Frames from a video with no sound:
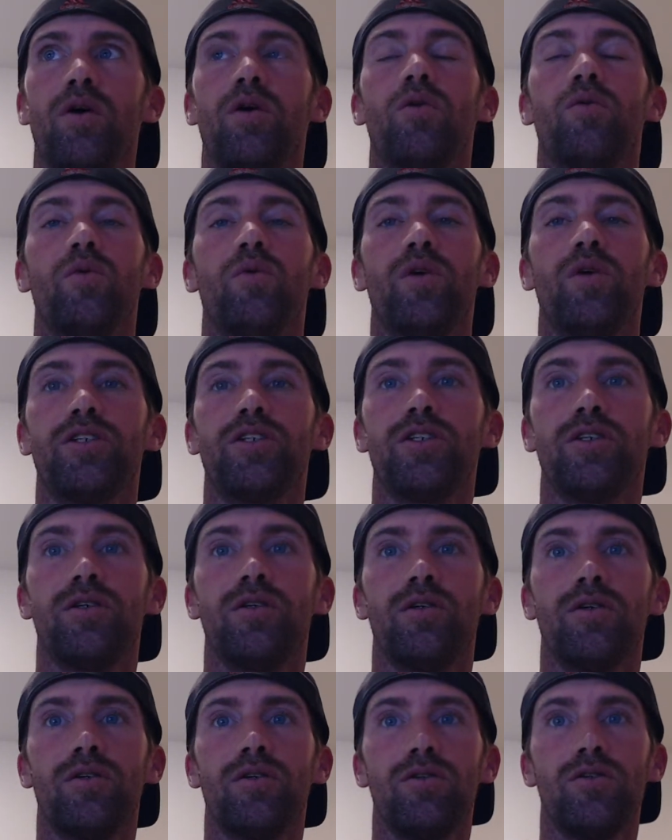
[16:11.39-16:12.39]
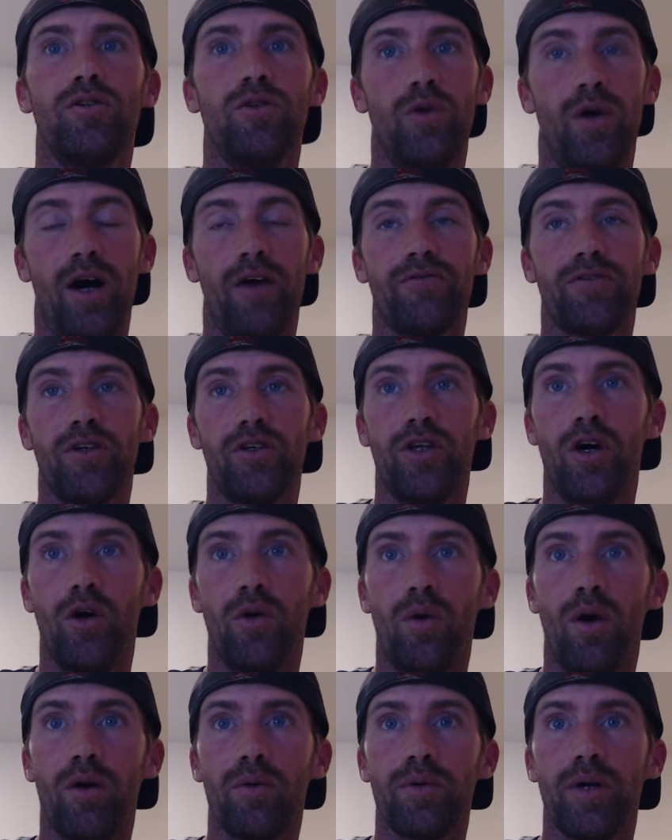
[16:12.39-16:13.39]
which you have to
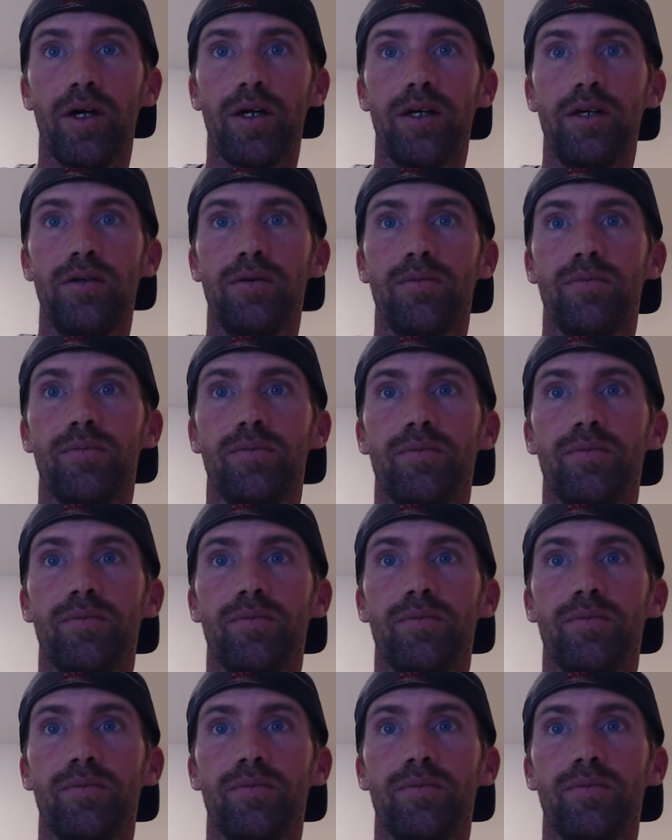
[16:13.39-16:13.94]
know already